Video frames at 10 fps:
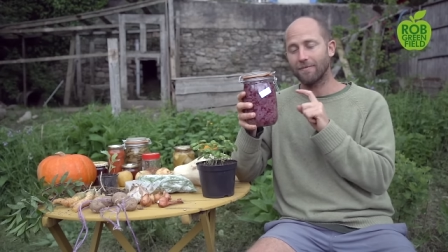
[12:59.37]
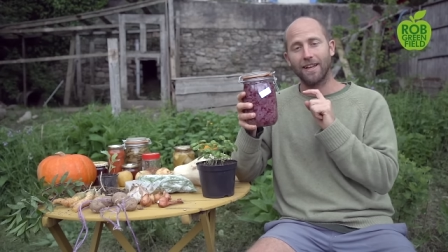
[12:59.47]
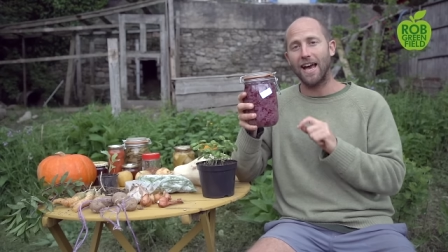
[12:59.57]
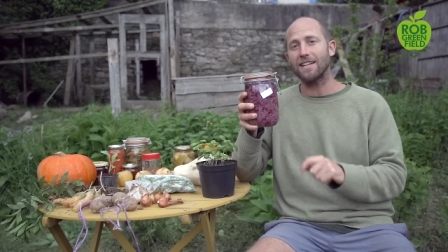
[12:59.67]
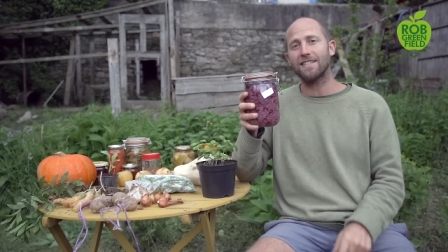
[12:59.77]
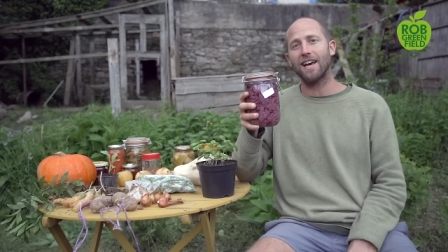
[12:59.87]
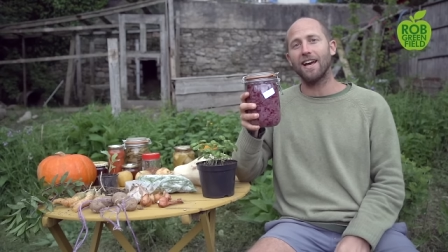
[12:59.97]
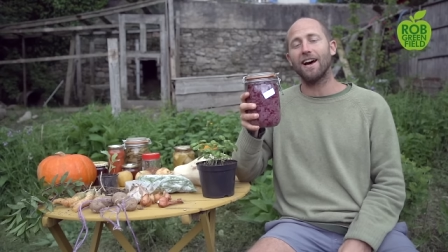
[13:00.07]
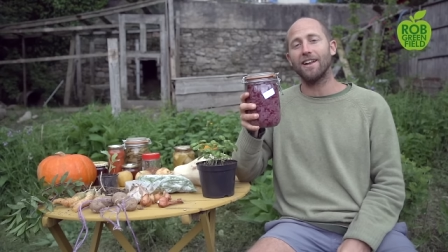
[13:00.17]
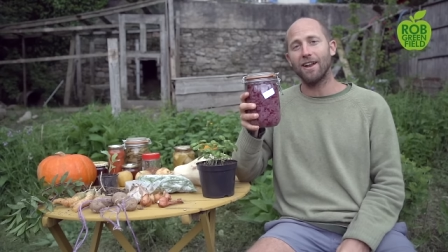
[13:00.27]
can't
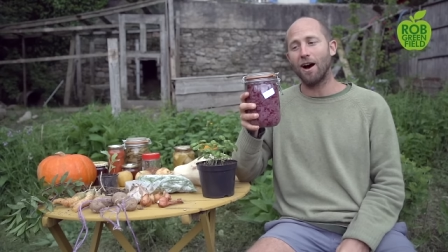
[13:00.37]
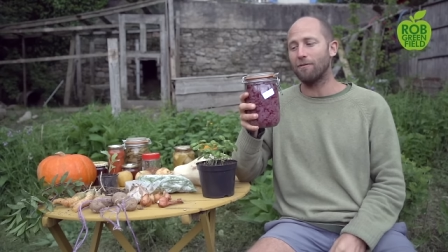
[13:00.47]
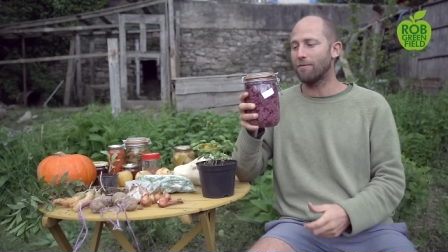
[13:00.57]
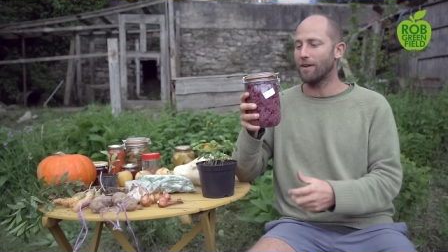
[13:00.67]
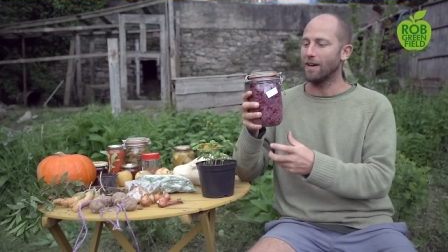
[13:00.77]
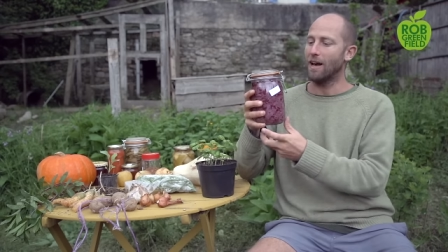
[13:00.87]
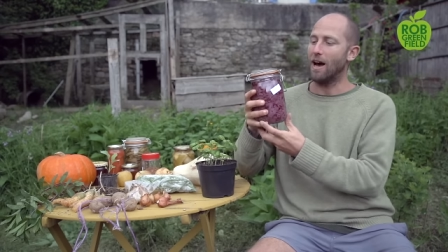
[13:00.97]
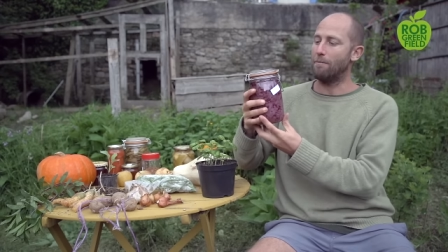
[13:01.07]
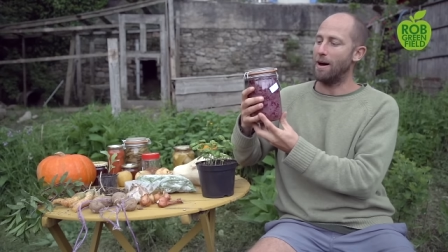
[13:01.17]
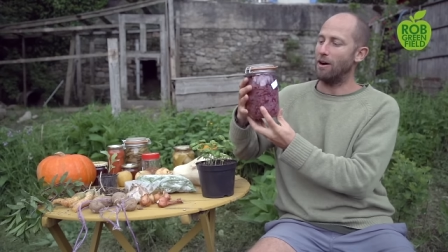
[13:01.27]
say enough
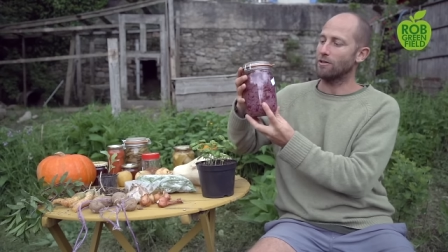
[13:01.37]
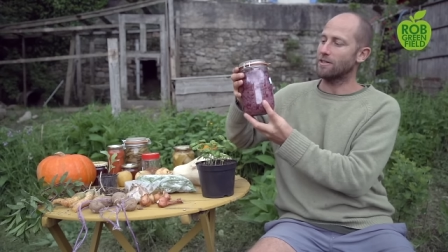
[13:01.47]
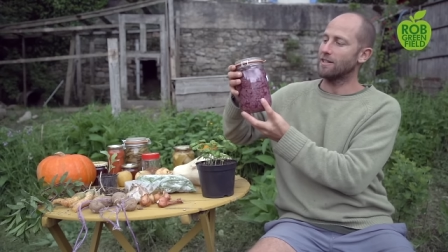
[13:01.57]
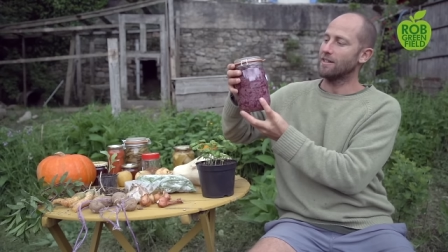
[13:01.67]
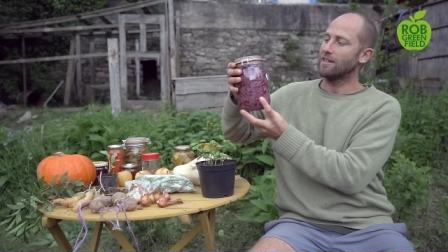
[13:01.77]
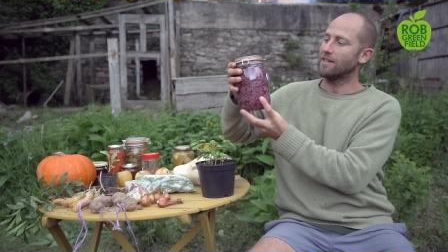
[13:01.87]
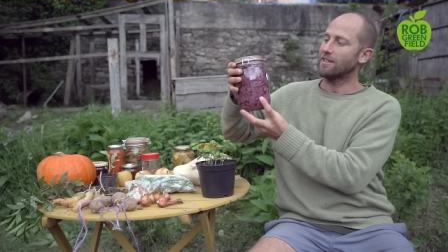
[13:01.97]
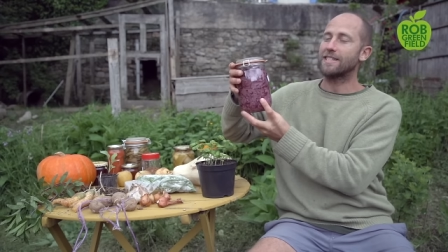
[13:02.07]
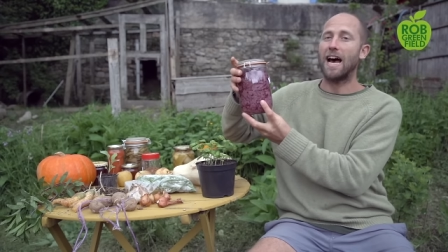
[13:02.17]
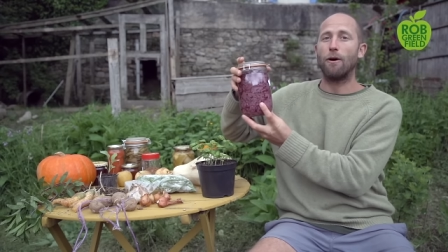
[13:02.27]
about
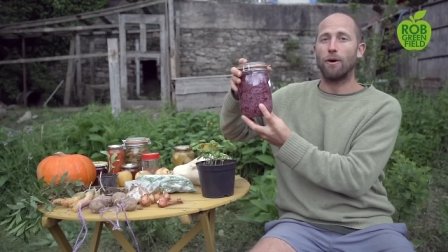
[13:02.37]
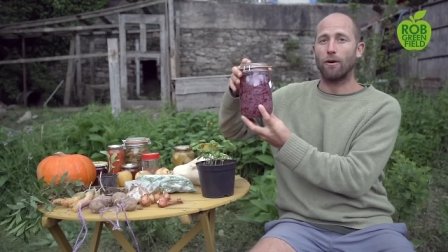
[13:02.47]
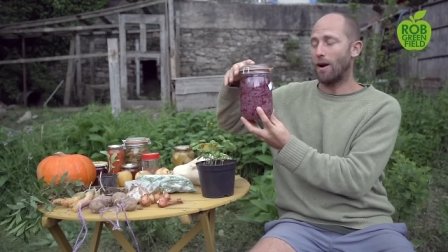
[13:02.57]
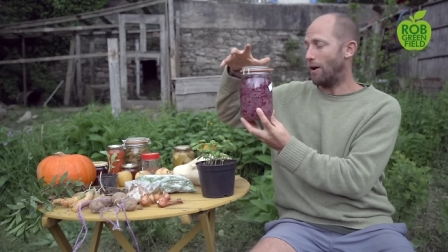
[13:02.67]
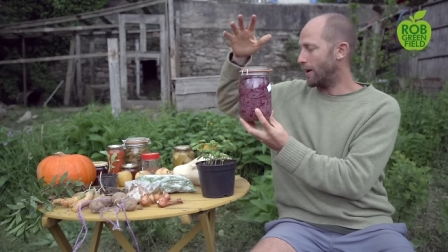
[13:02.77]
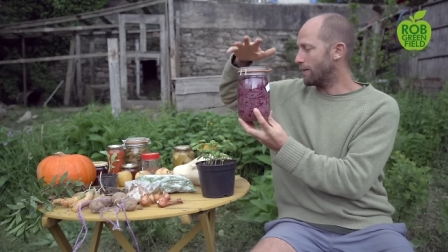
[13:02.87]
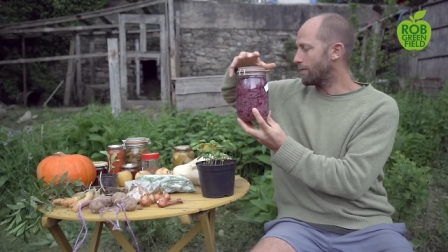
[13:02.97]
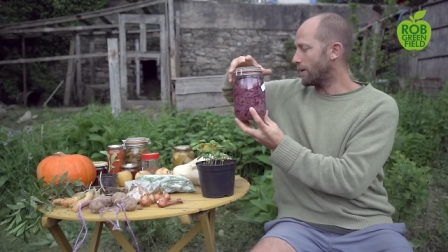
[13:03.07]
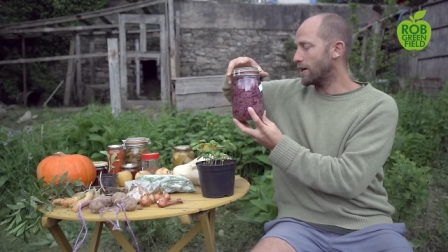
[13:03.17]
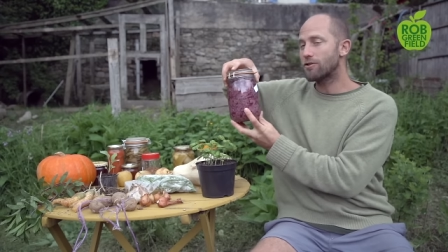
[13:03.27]
sauerkraut and if
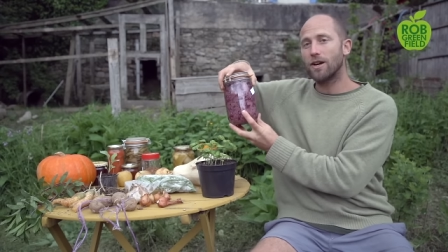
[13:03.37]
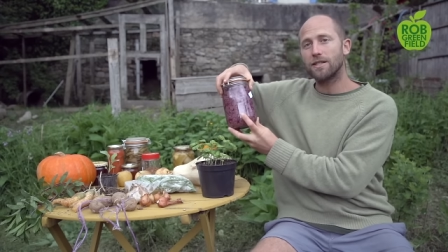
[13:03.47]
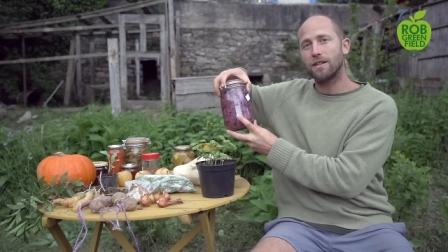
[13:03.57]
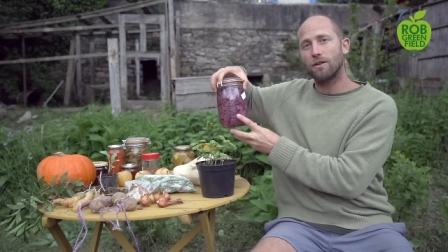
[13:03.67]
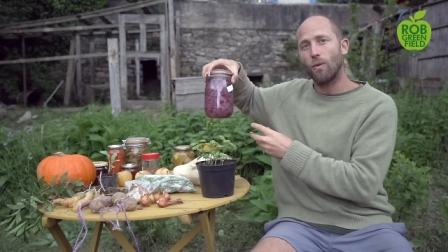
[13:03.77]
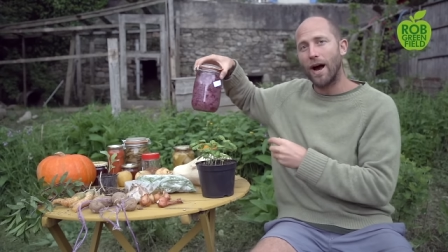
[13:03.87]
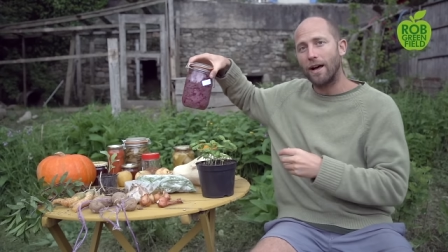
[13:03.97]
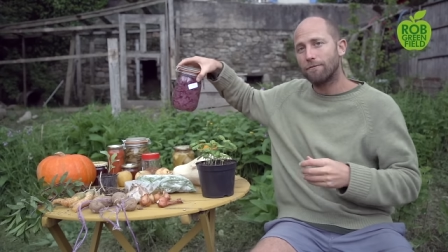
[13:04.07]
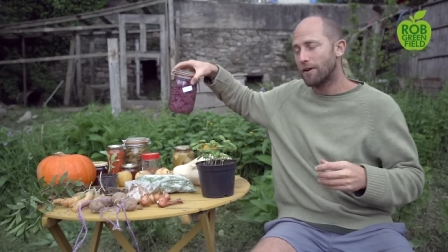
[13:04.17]
you're interested in wild